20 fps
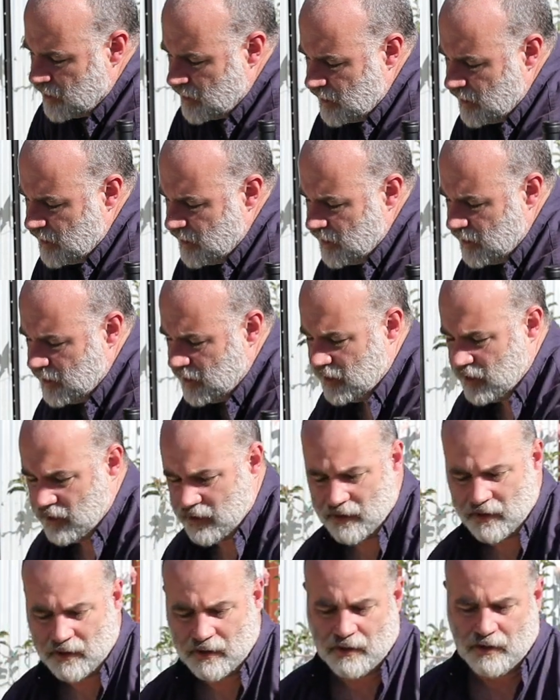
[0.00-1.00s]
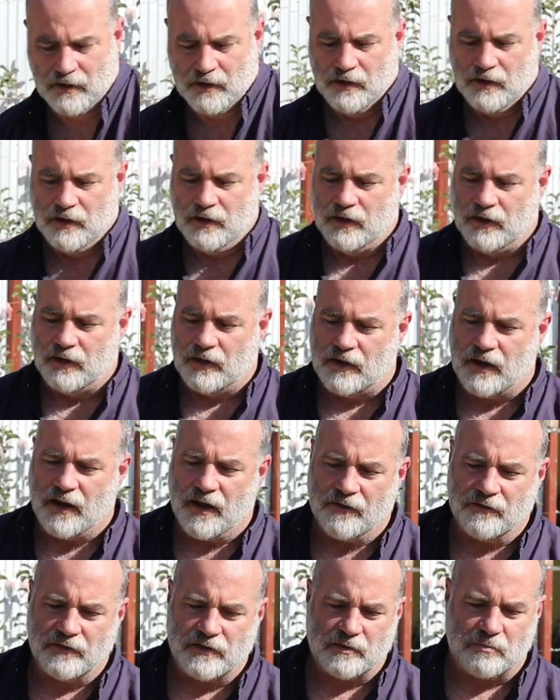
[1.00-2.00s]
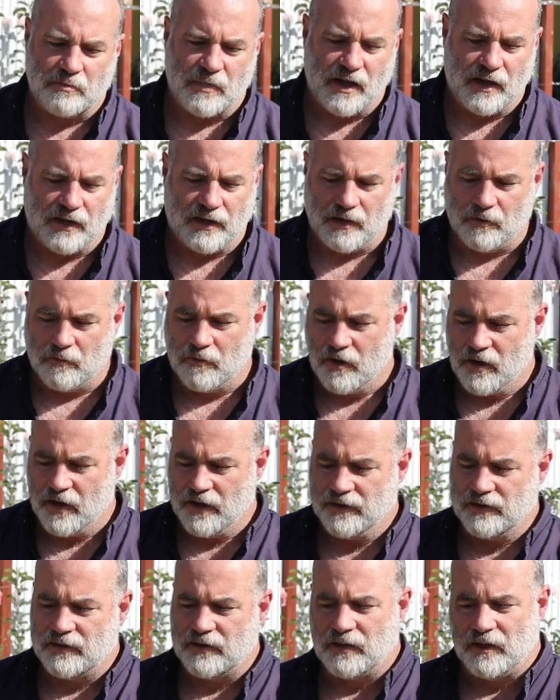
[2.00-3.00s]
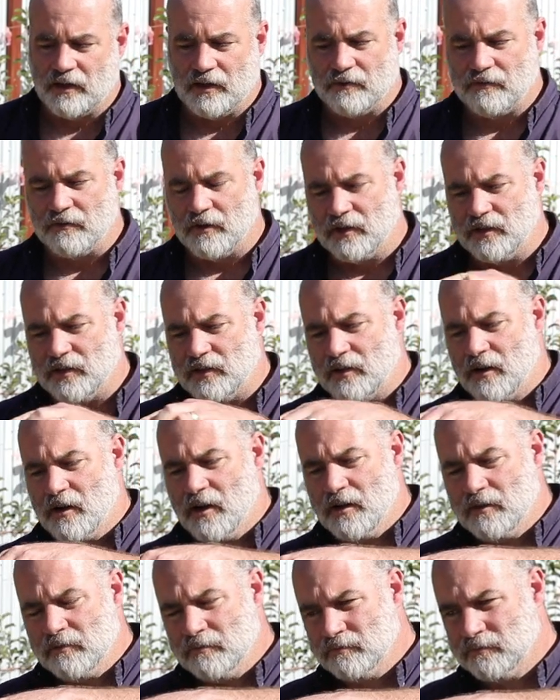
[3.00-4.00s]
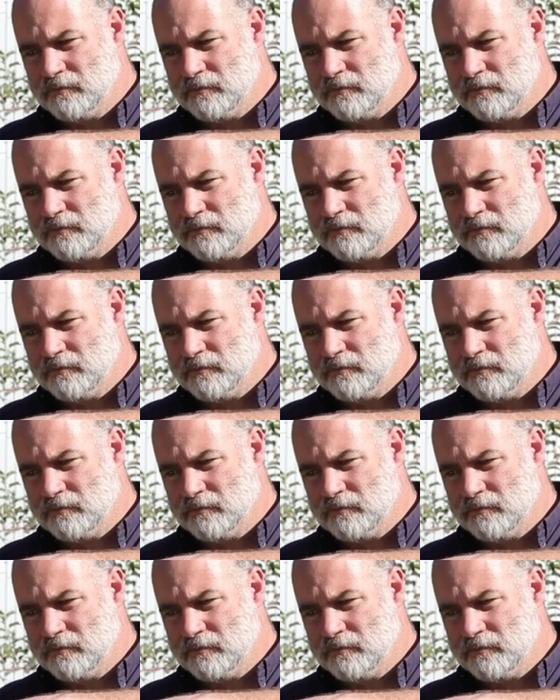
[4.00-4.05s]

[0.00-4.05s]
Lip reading: He loves making wines in a French style